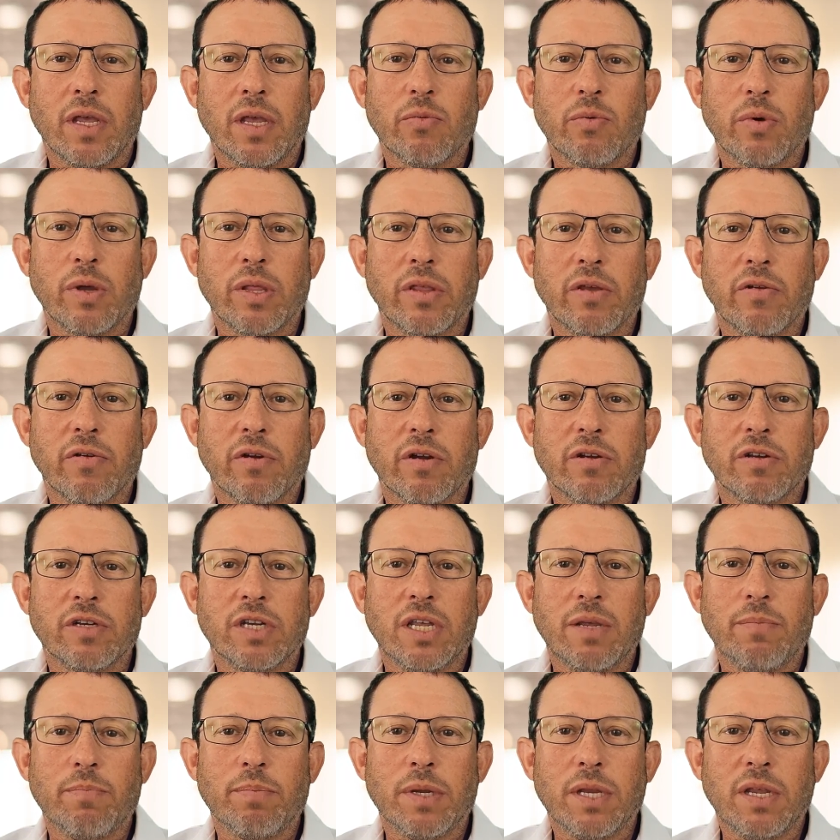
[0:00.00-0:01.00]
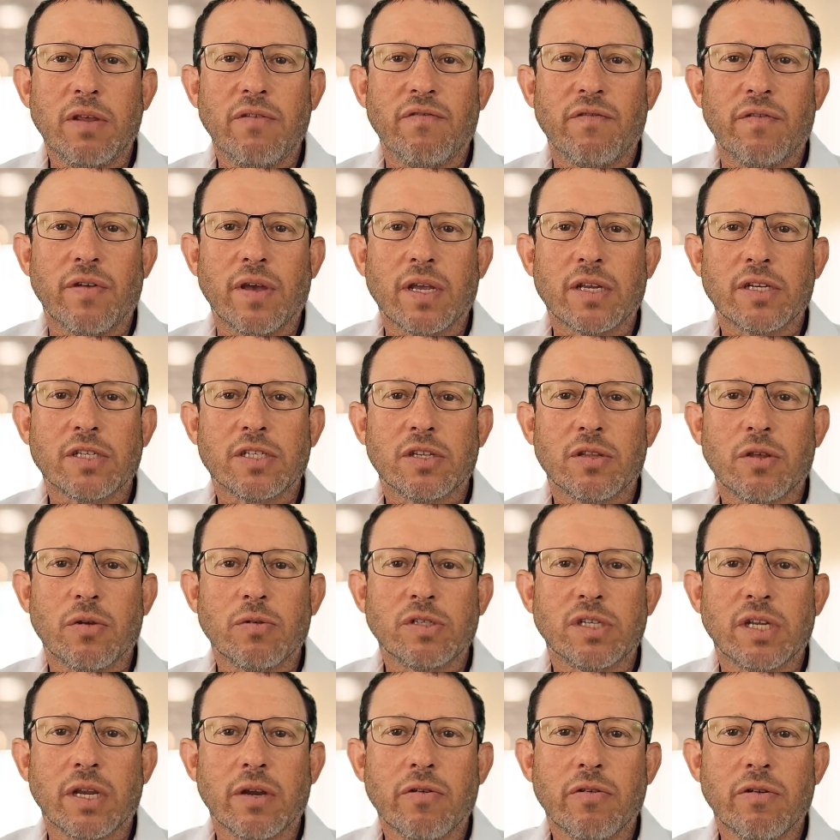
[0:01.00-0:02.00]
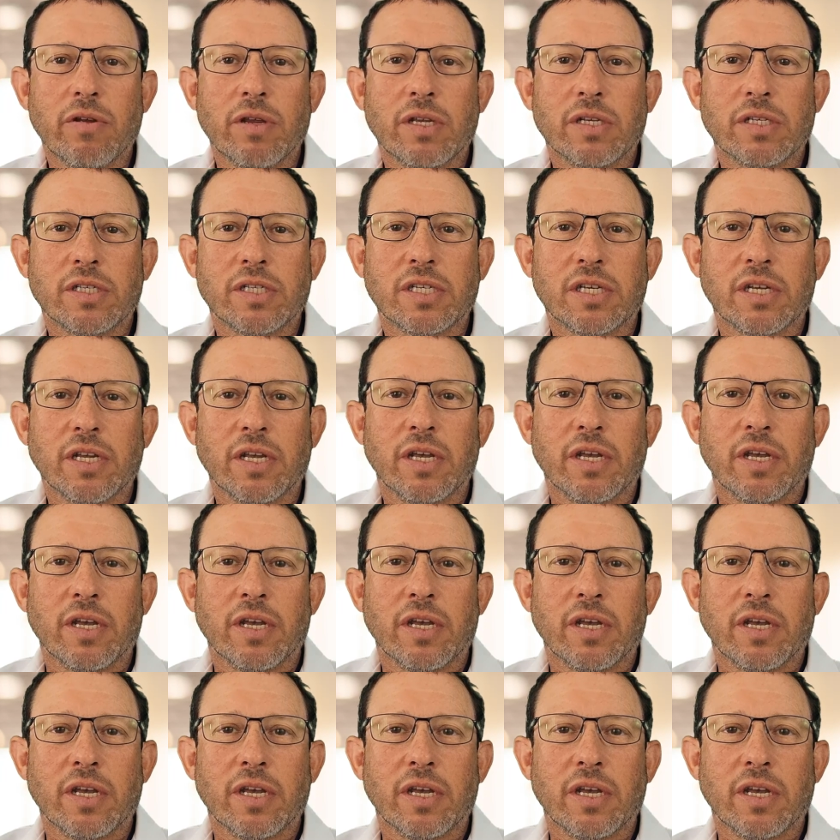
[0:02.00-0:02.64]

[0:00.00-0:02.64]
When there are deep defects, those areas